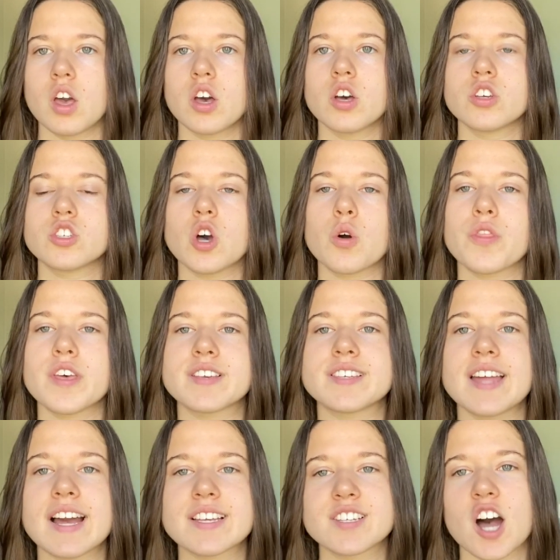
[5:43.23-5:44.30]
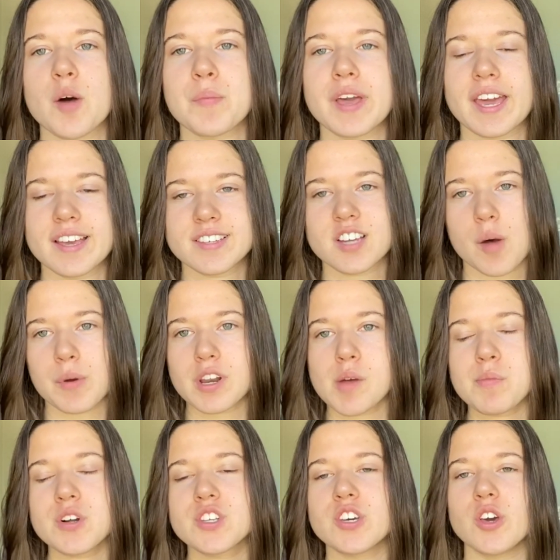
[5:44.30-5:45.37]
So this next topic is topic
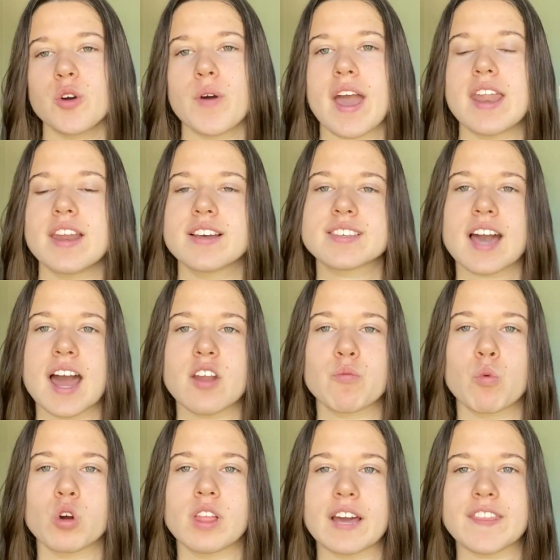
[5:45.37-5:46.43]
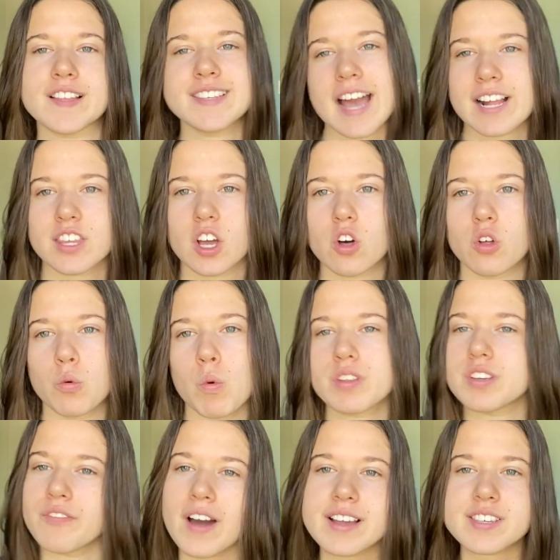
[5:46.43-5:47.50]
number 2, and it is kind of more like the technical, what
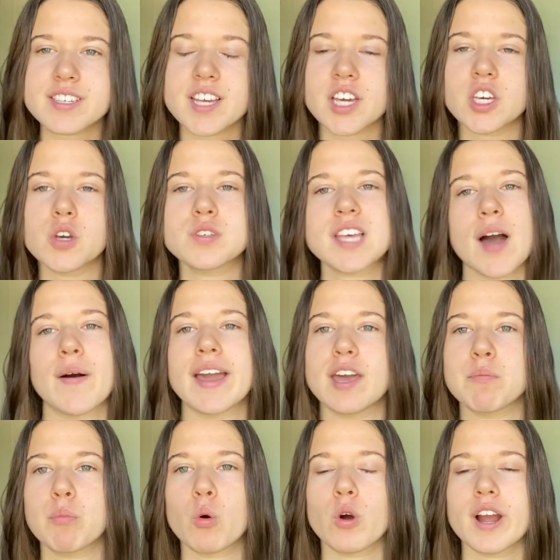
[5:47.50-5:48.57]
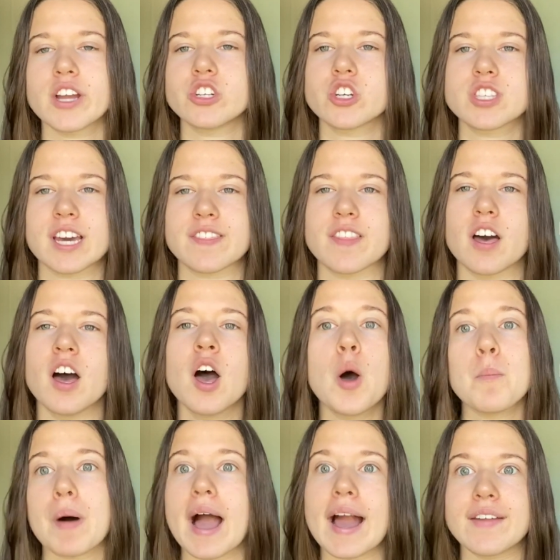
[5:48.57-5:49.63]
devices I use, how I import, and just like the
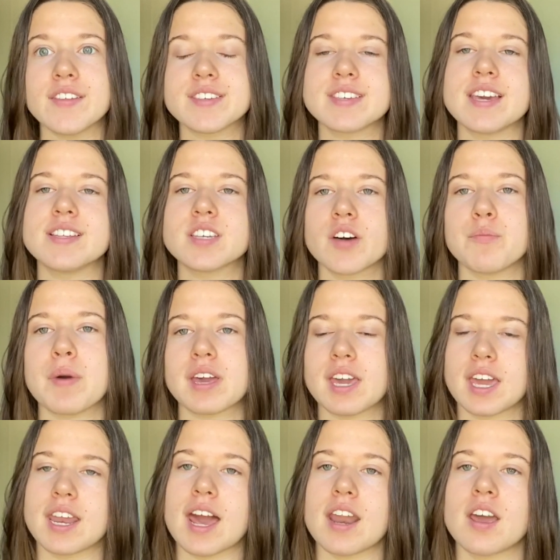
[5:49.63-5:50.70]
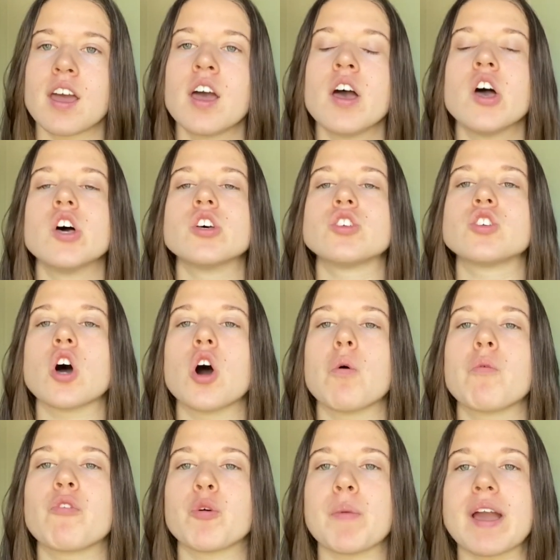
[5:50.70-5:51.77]
behind the scenes of making an edit.
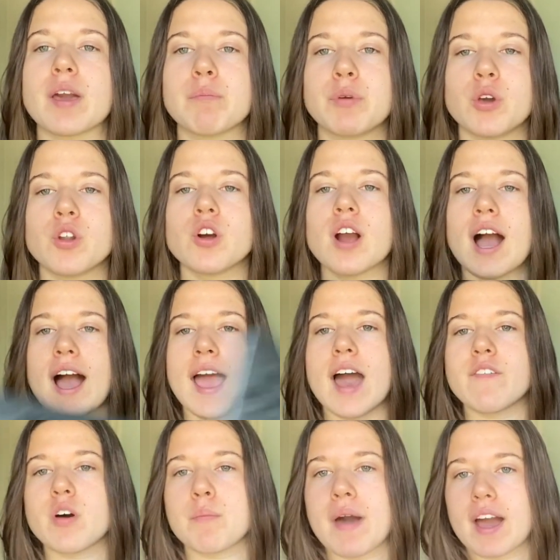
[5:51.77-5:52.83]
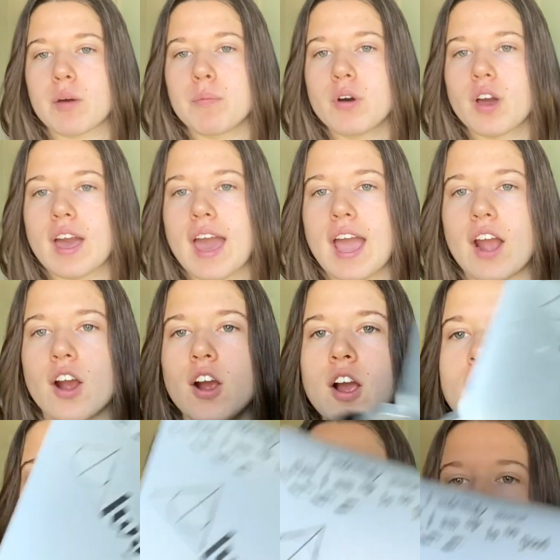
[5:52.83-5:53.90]
So for my computer, I have a MacBook Air
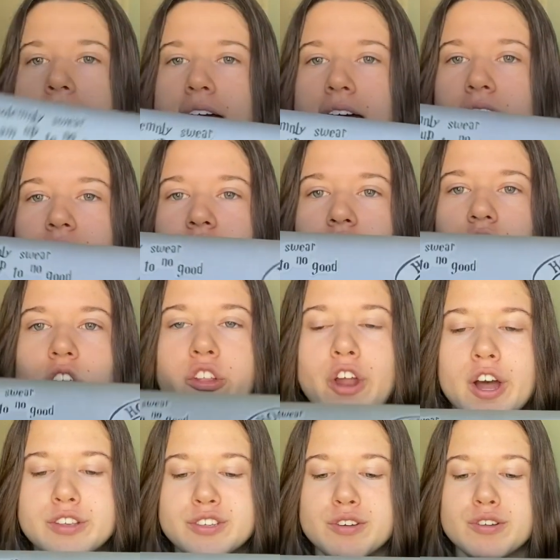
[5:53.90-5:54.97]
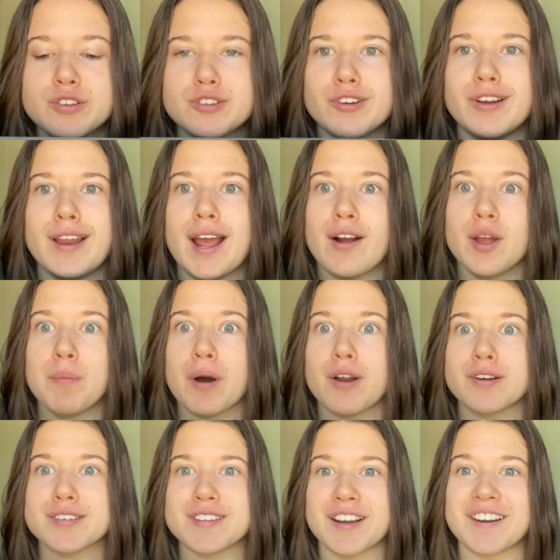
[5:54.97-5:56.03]
and the not so discreet Harry
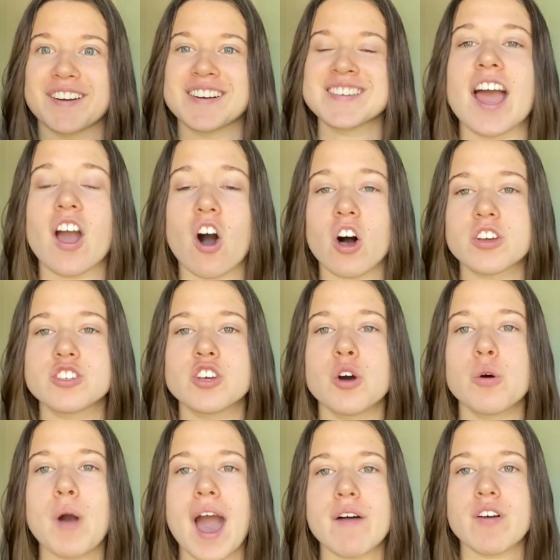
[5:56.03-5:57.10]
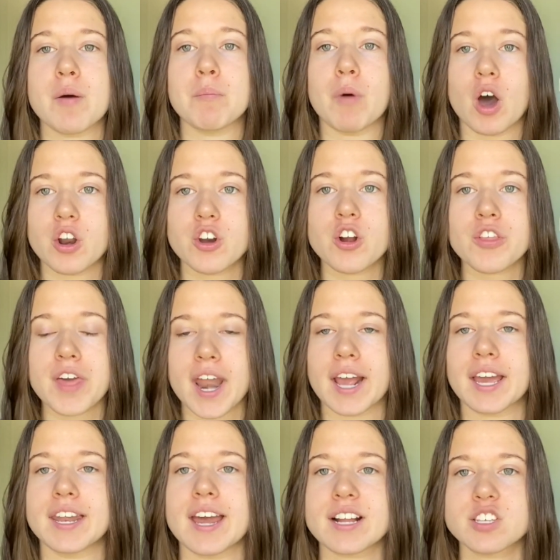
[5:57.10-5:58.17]
Potter stickers. I also have a monitor that I
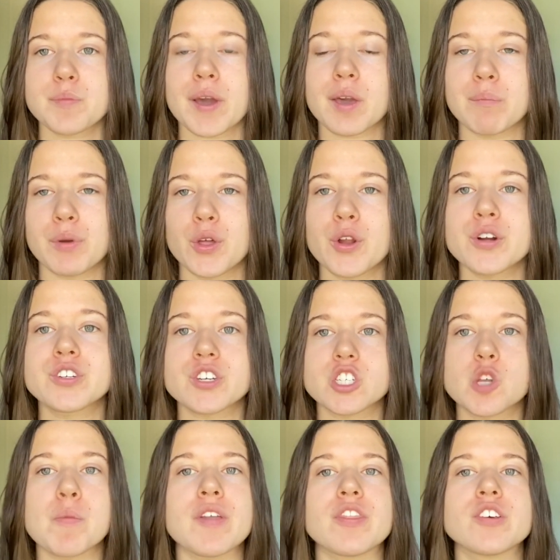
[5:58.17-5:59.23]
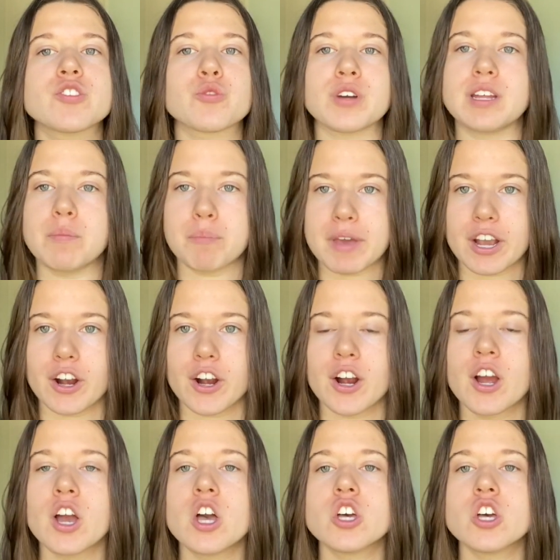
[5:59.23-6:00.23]
connect to my computer just to make the screen bigger.